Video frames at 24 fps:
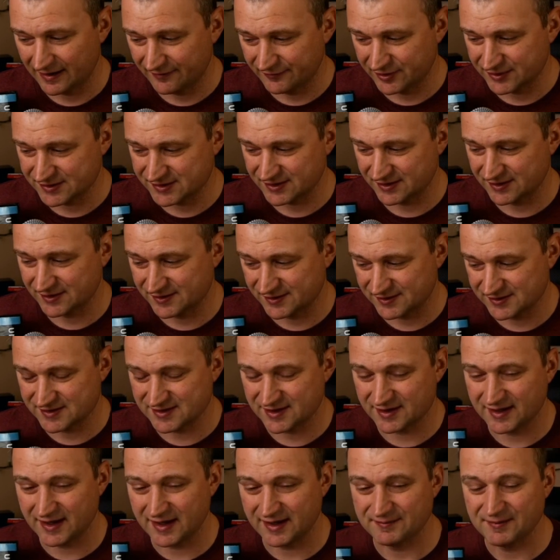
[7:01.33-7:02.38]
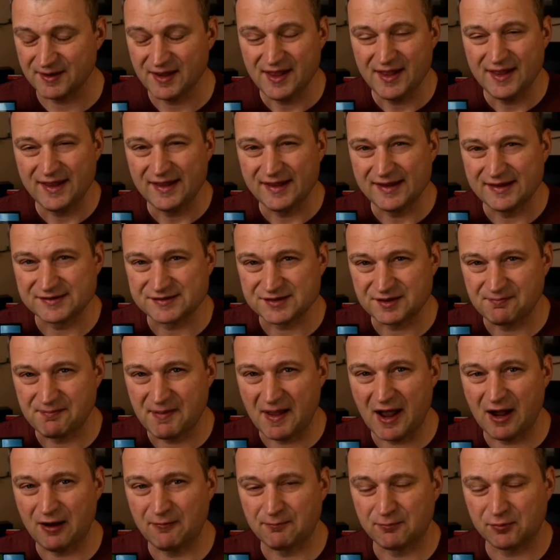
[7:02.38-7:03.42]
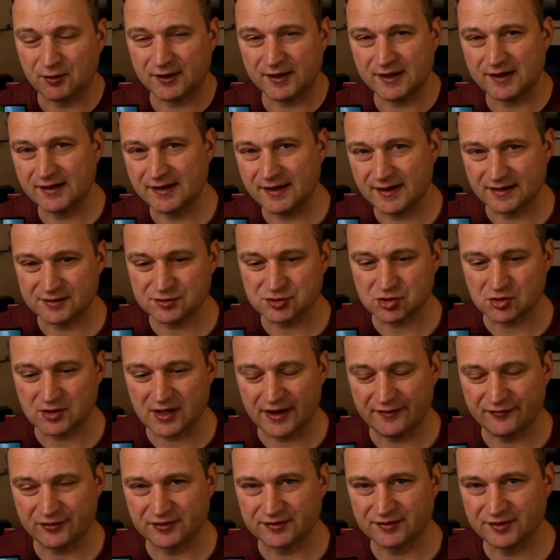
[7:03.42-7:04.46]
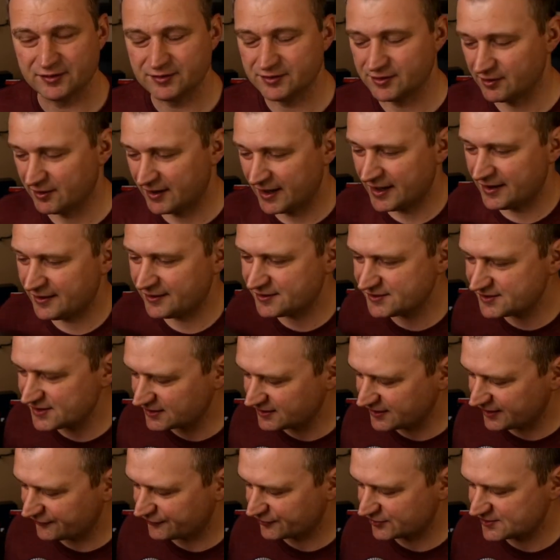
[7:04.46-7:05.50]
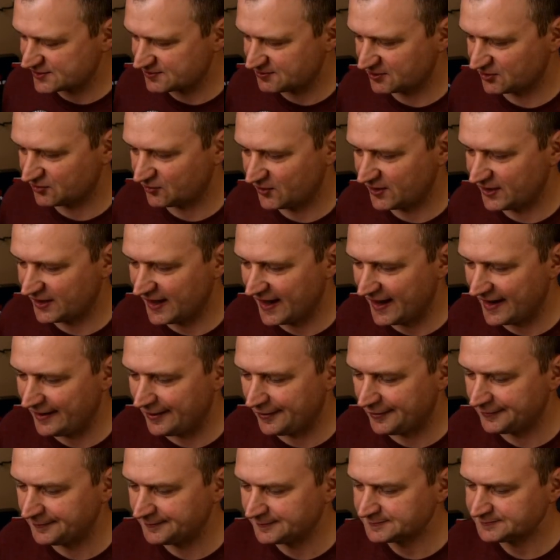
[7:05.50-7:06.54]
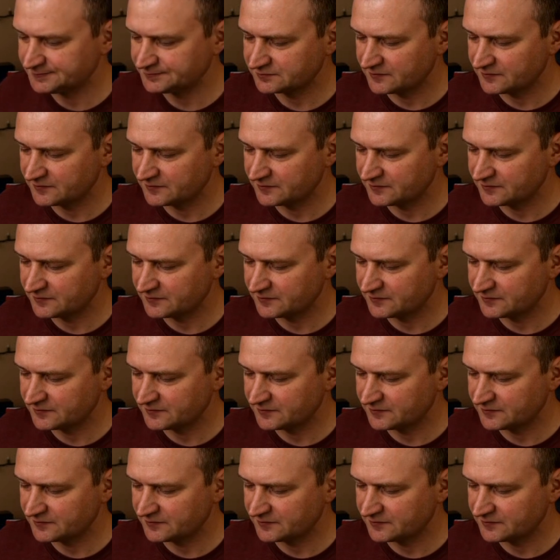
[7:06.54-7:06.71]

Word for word: obviously, because of the name. It's about bringing in traffic to you. Here's a difference between how